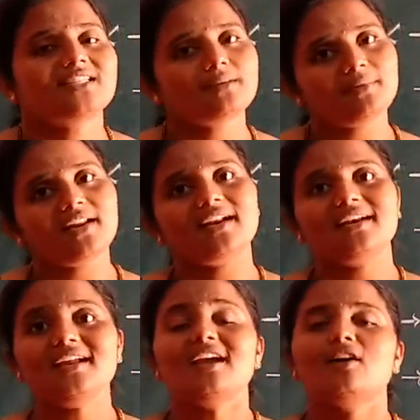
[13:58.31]

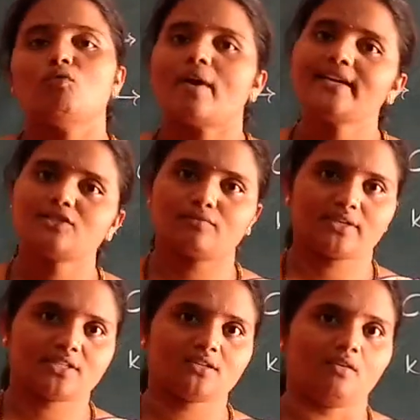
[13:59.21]
Similarly, vice
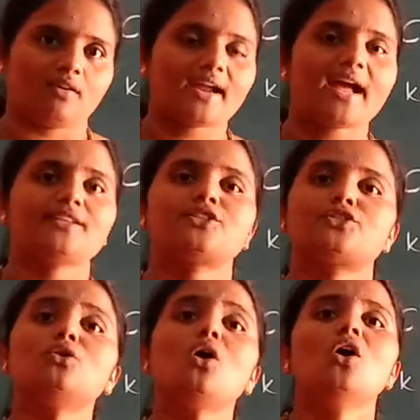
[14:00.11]
versa, gas
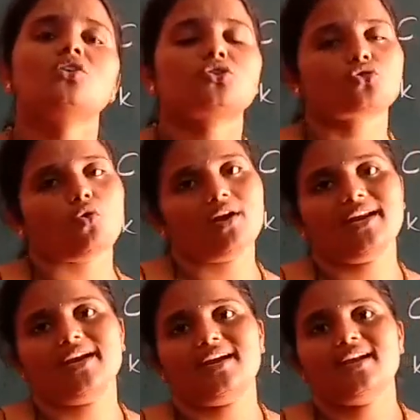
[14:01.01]
to
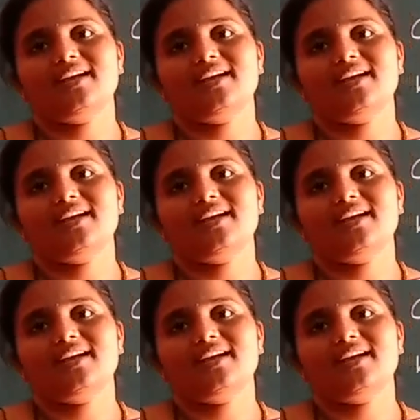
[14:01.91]
solid.